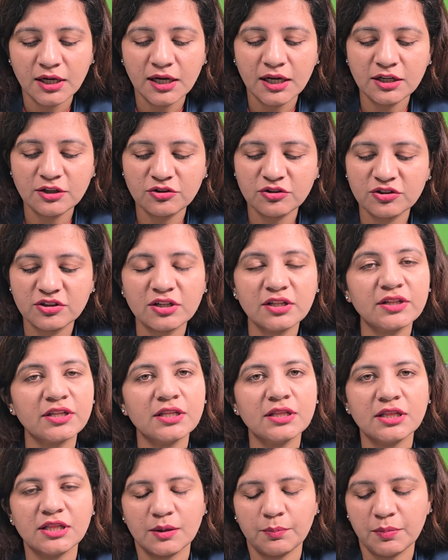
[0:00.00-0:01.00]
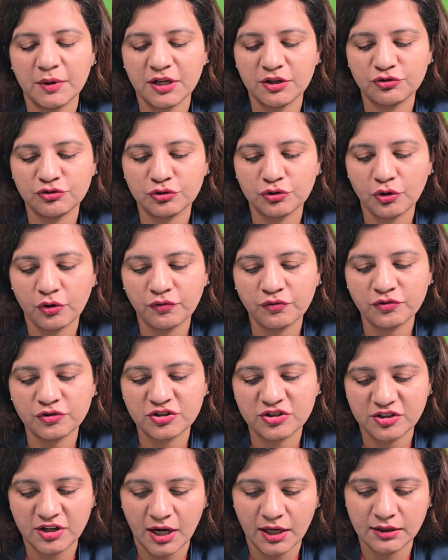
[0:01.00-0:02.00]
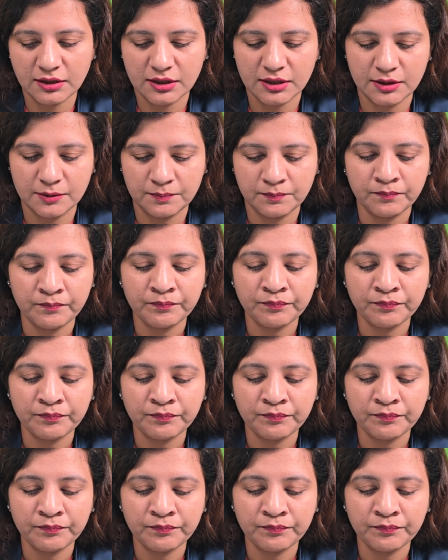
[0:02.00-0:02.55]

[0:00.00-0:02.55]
it results in separation of strands.